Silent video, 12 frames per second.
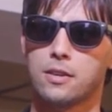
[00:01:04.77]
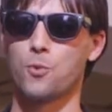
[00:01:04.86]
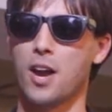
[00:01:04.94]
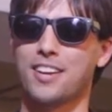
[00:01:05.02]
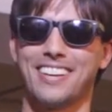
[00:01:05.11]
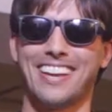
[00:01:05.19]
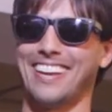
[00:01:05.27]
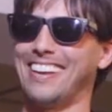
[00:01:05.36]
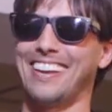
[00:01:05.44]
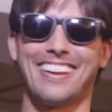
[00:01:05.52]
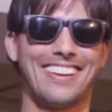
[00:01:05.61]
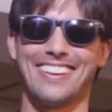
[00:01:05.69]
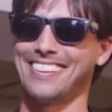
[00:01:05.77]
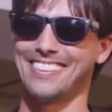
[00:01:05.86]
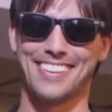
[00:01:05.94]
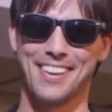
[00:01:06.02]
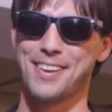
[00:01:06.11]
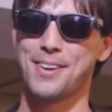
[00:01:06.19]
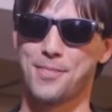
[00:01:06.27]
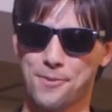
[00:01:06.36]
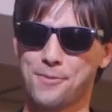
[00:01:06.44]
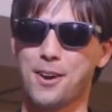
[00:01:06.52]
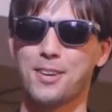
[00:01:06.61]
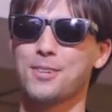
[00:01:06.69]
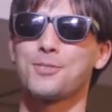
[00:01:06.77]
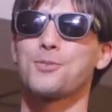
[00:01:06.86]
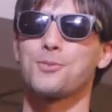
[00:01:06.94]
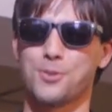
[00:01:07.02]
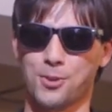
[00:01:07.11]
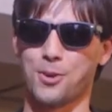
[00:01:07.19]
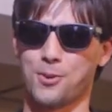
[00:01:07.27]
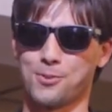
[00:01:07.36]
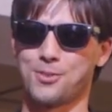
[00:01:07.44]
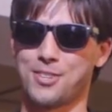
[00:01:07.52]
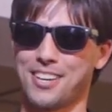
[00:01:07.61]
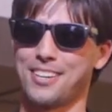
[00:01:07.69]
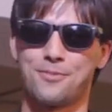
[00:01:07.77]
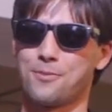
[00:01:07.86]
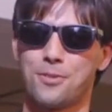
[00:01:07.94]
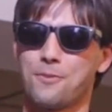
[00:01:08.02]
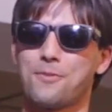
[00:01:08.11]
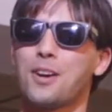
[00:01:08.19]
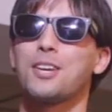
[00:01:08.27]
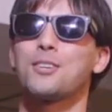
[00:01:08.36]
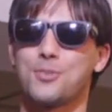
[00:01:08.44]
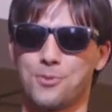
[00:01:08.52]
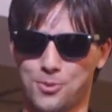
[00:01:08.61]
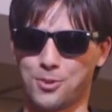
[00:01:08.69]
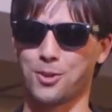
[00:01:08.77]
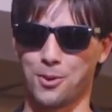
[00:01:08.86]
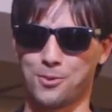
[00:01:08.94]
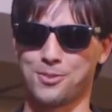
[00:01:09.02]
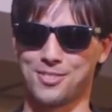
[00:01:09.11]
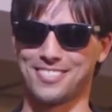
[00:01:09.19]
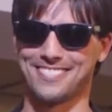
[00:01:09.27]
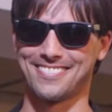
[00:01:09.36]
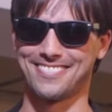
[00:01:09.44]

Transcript: Ray. The fucking zoo's closed, kid. The fucking zoo's closed.